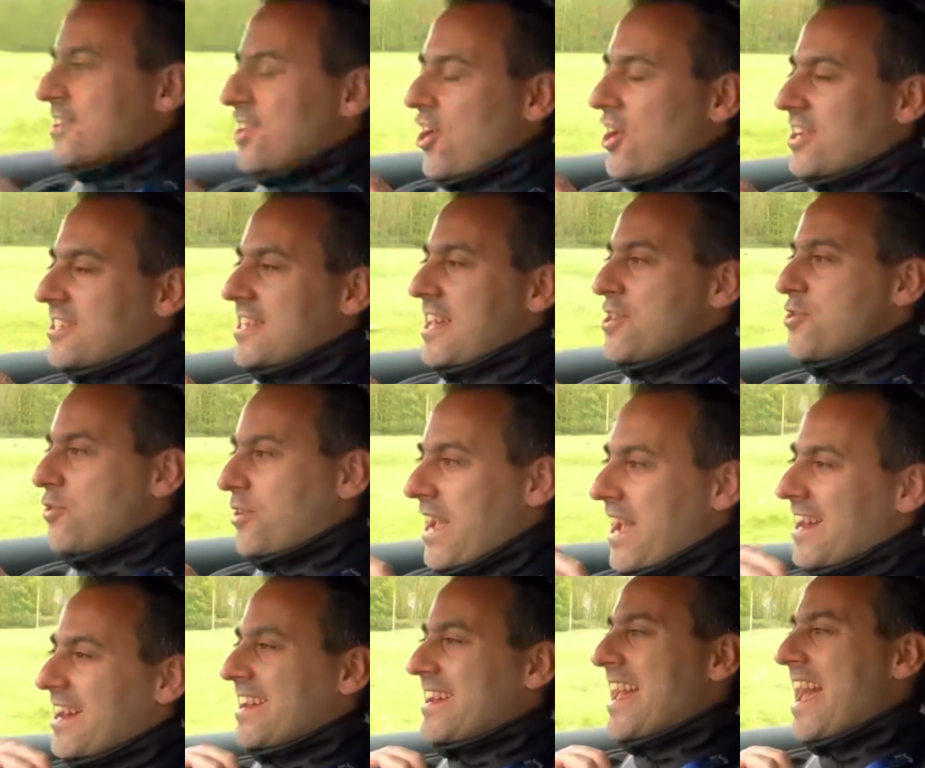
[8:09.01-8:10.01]
like I say, you're
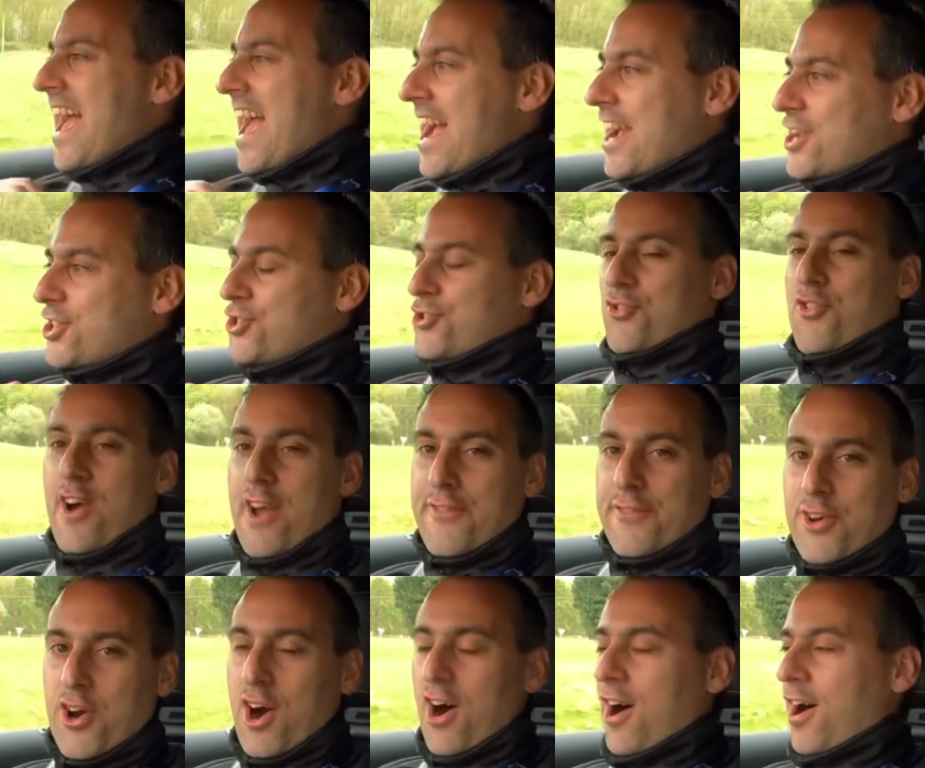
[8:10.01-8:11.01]
getting an XDRIVE
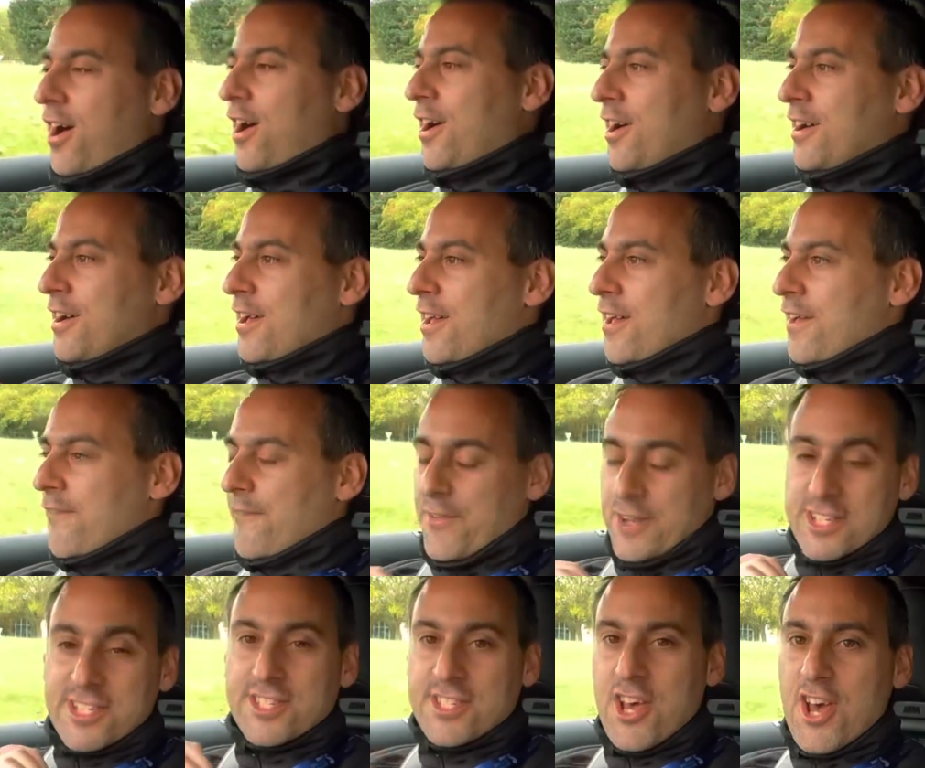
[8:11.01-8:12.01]
car
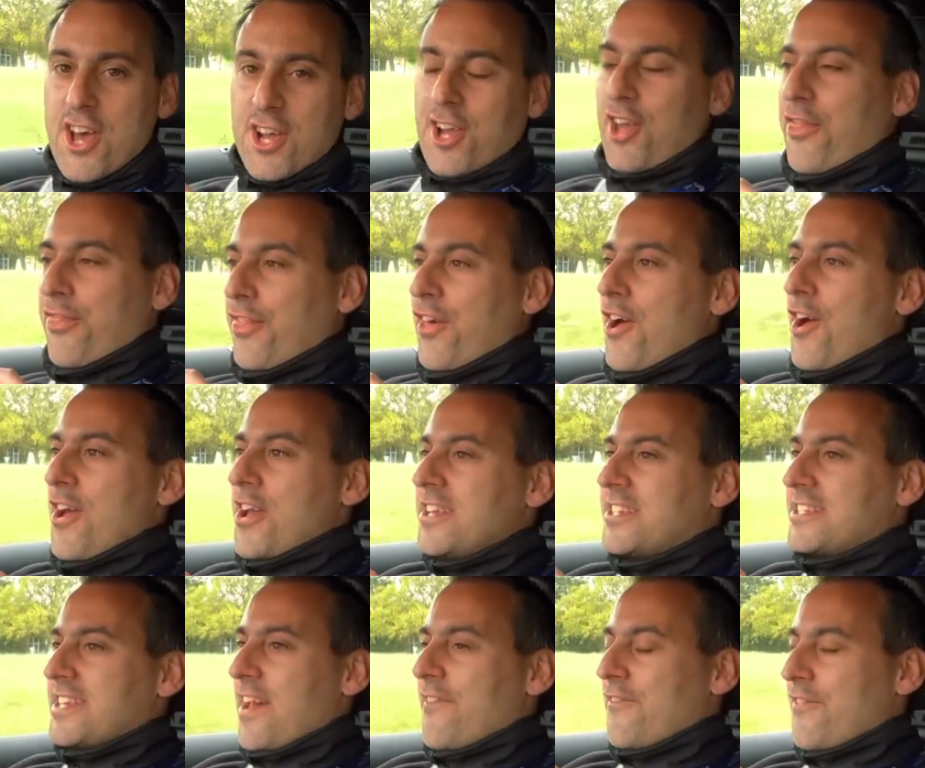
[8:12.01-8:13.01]
for circa
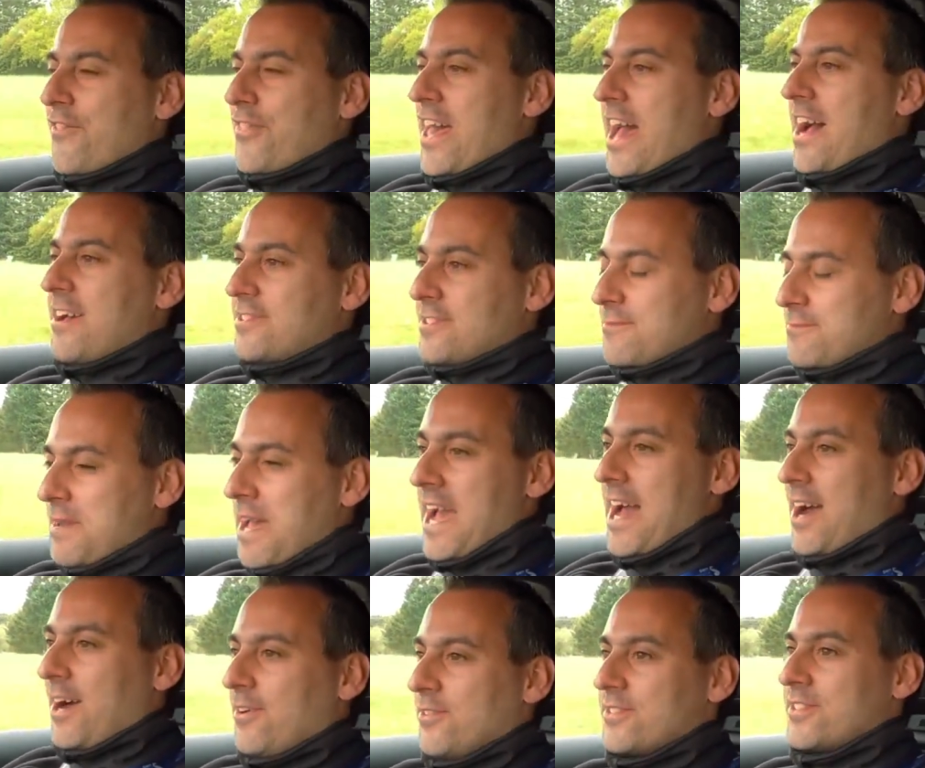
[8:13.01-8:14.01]

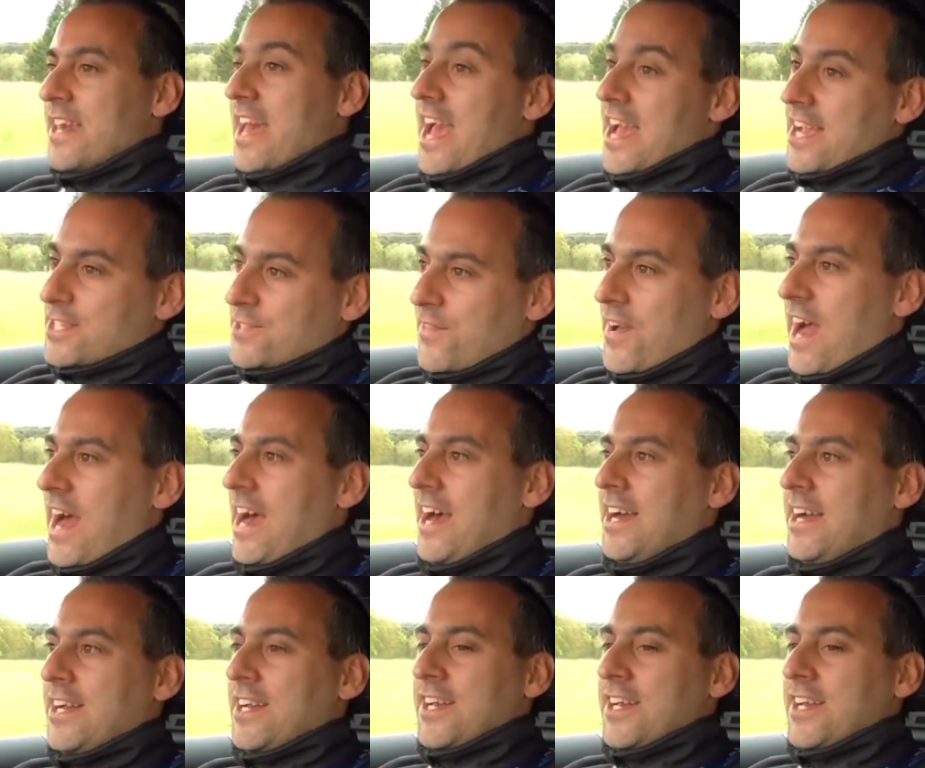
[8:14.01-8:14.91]
£37,000 ex VAT.